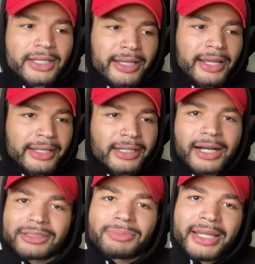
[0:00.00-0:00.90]
a
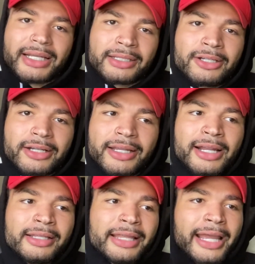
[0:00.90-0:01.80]
cosmetic look
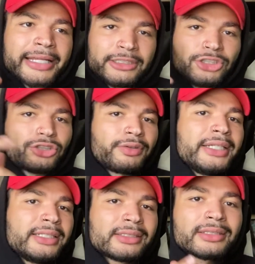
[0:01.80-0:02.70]
that
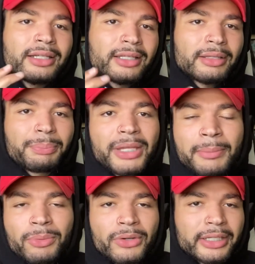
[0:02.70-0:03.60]
intrigues the
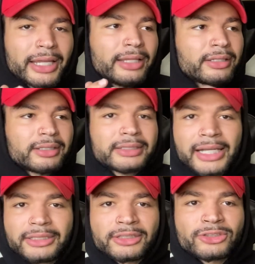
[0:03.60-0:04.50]
people and gain their
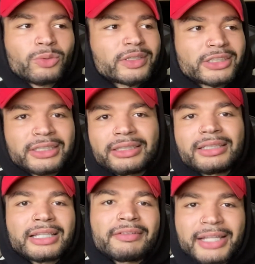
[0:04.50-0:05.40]
attention to where she
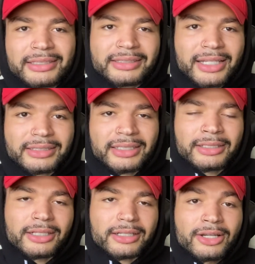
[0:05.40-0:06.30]
does have that sexy
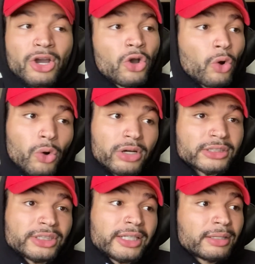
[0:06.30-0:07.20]
look. Or
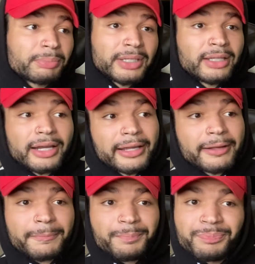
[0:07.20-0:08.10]
she could be like,
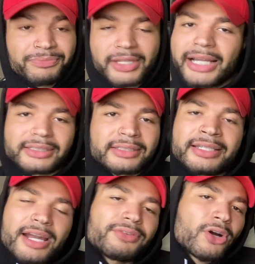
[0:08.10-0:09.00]
it's
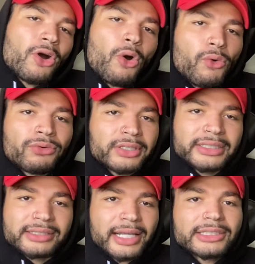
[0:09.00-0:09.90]
never overly
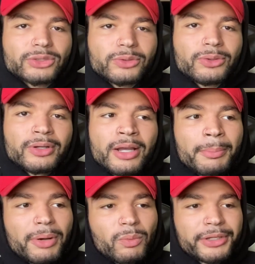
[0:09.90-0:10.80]
sexual.
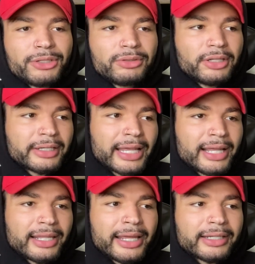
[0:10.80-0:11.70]
But when you look
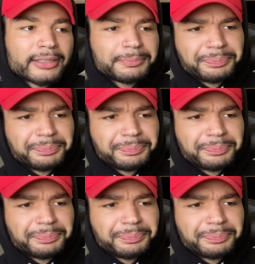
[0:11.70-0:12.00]
at like